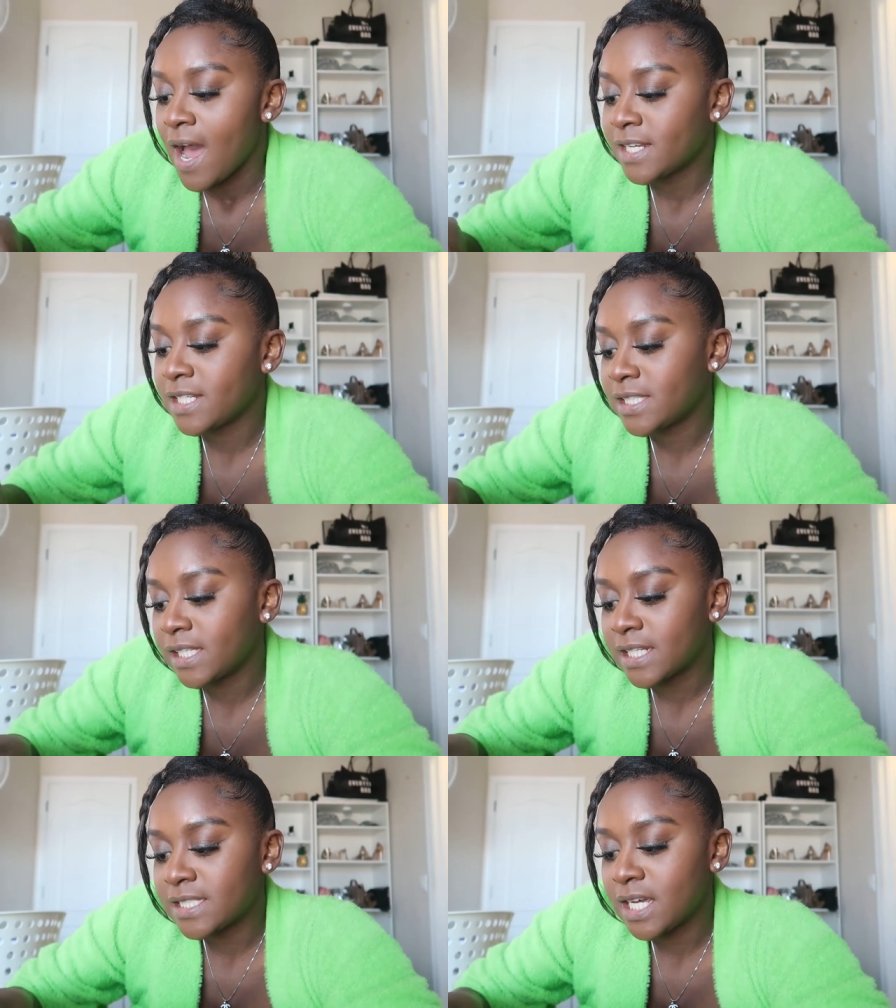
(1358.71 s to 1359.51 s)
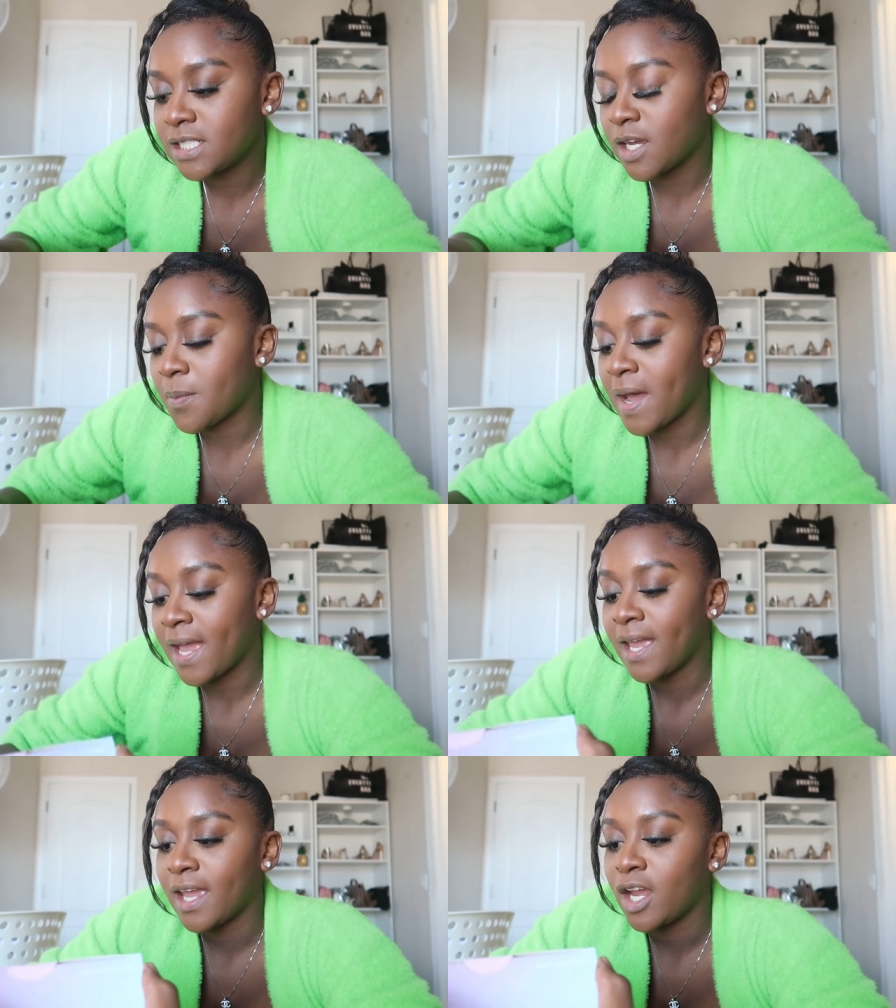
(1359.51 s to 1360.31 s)
I just need to touch up my
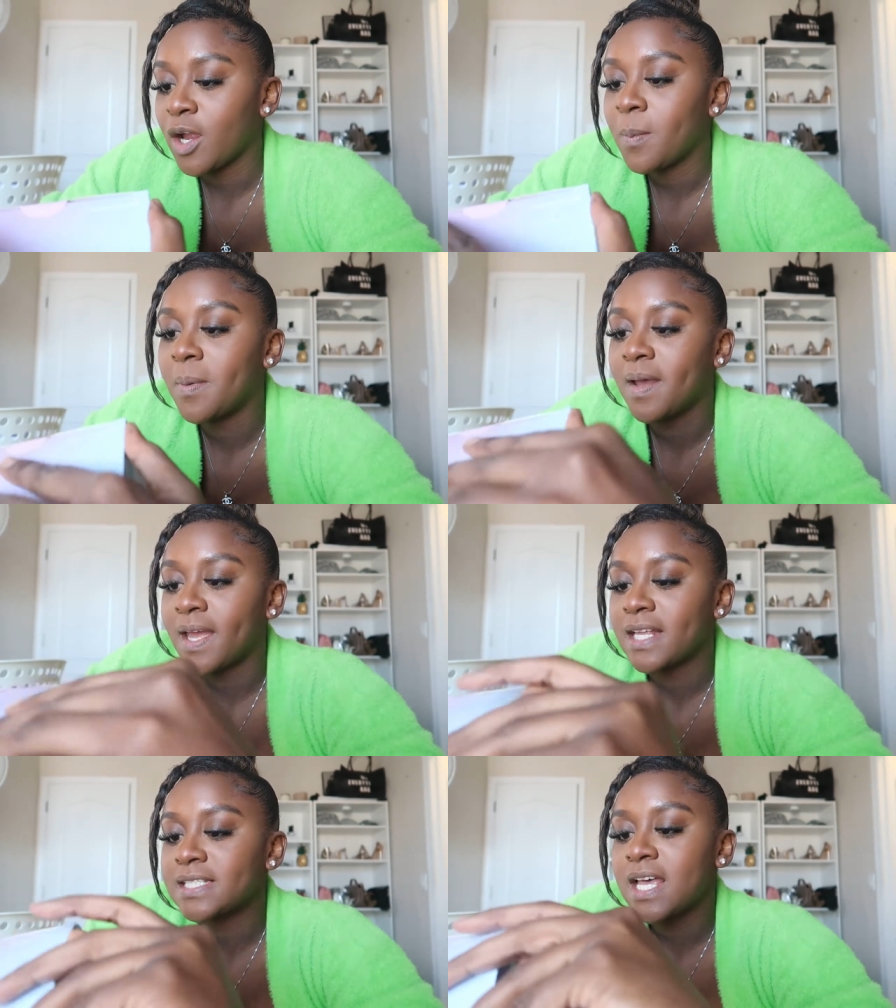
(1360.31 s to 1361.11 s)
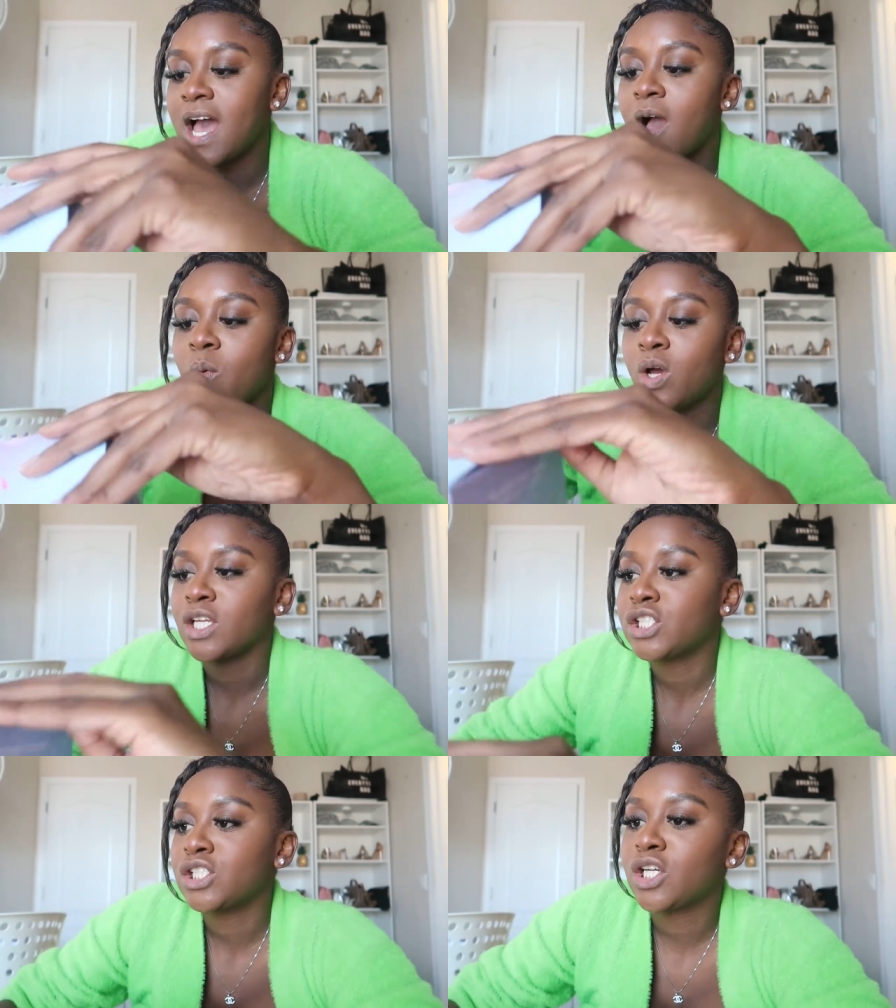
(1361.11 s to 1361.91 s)
hair, but I
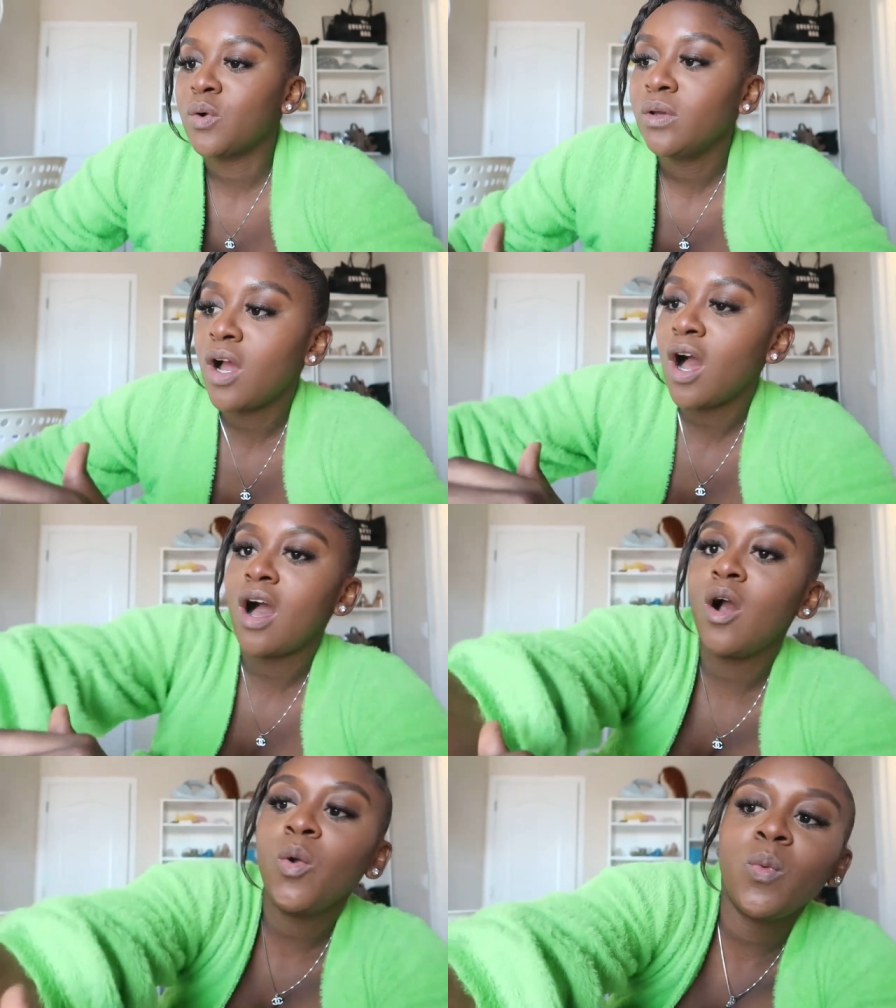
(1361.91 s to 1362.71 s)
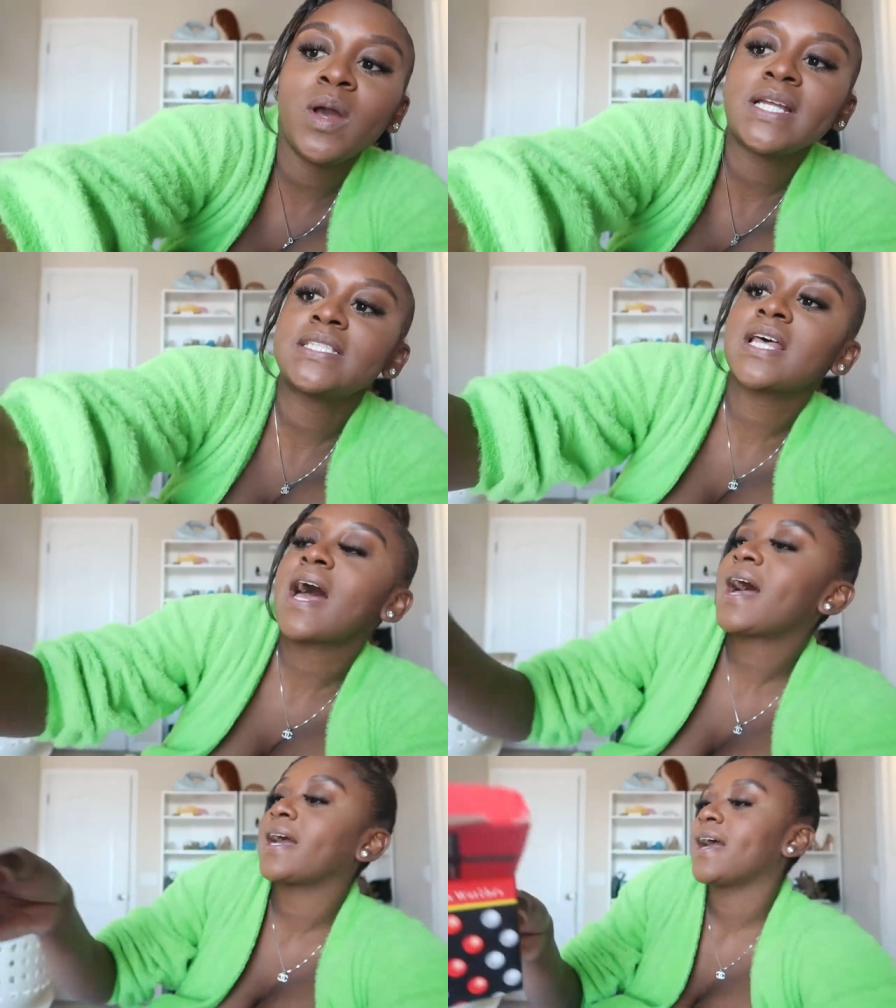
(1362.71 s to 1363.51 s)
want to show y'all what
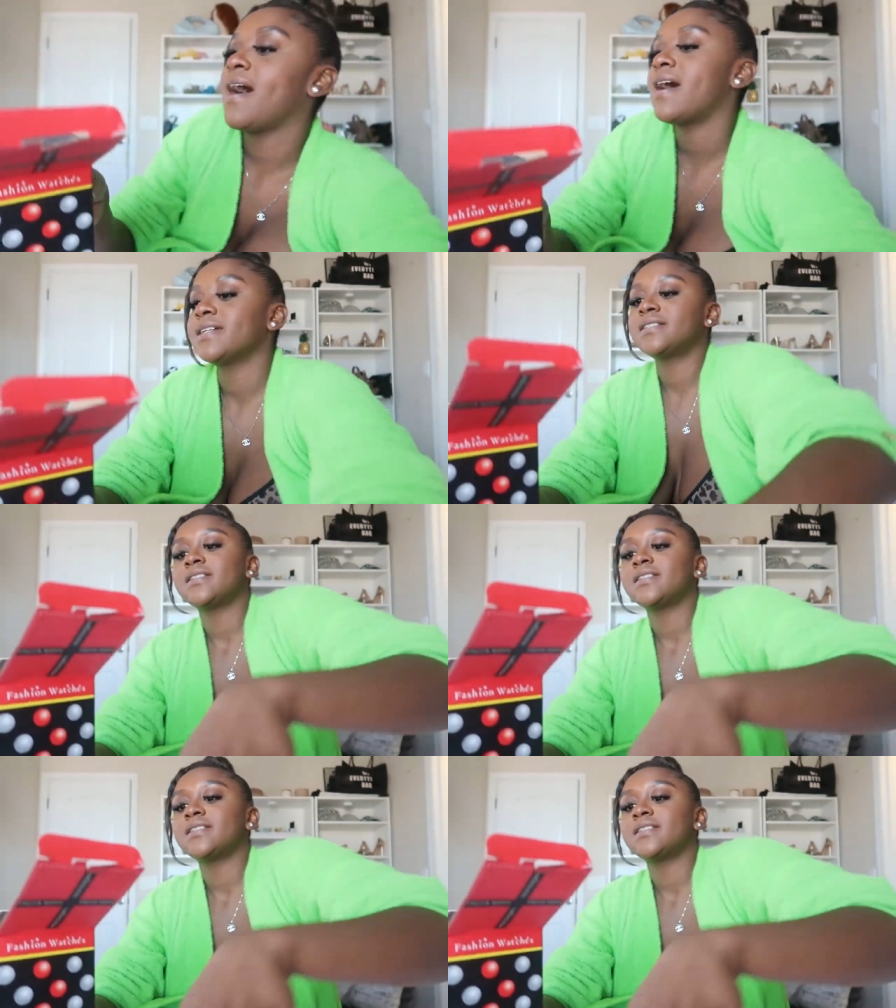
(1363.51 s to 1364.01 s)
I got